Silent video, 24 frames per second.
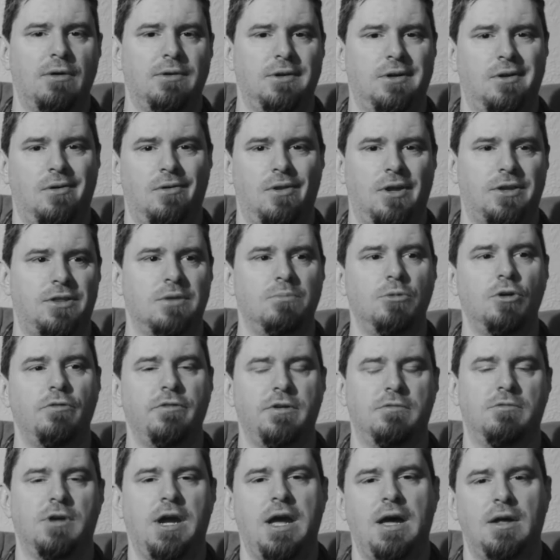the movie
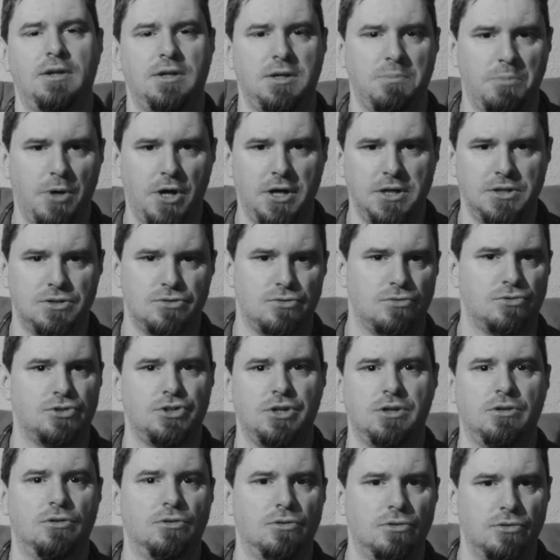Reality Bites or
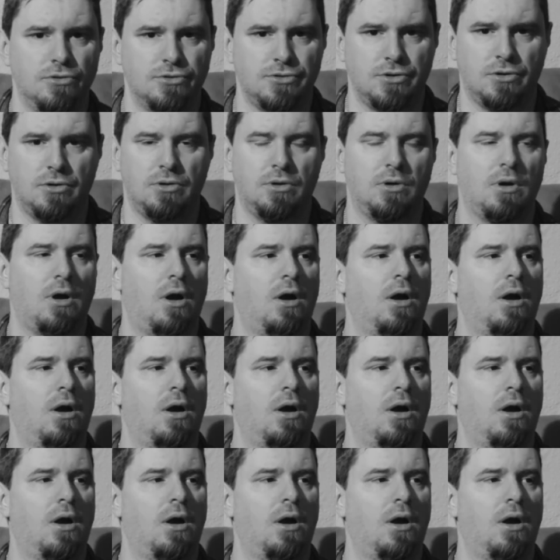Singles or